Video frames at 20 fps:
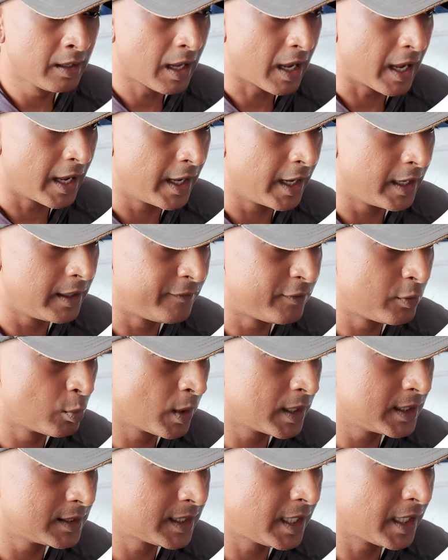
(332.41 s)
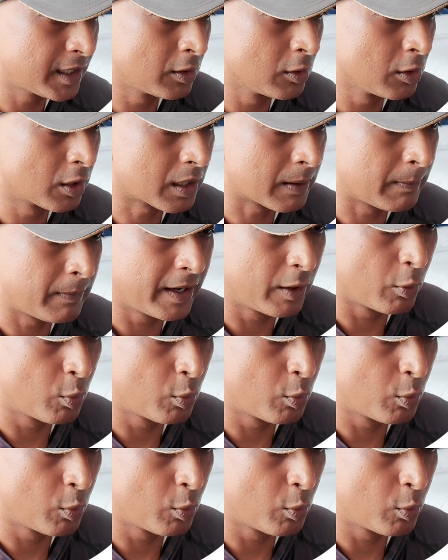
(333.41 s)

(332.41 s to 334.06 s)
And if you want to take a look at my